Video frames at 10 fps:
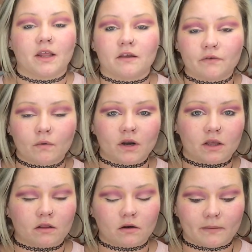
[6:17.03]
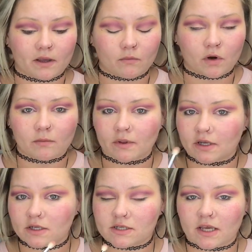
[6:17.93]
And if you want it a little bit more
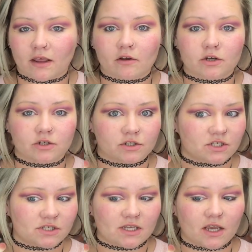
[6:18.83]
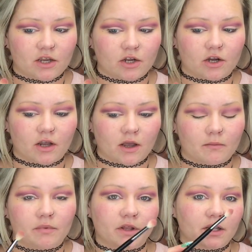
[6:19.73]
blended together, you can just take your
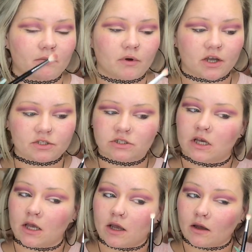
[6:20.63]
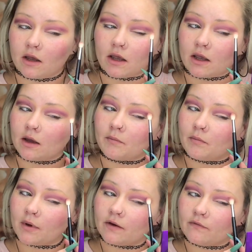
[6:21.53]
blending brush
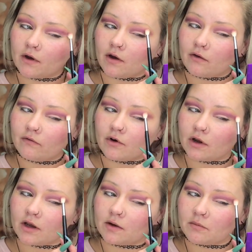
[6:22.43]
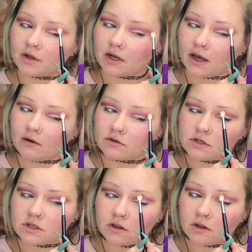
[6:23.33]
and buff over it and blend it out
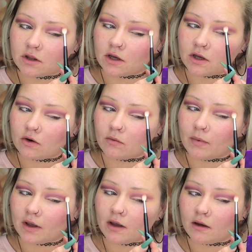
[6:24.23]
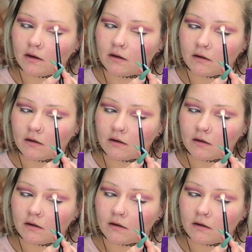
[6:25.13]
just a little bit.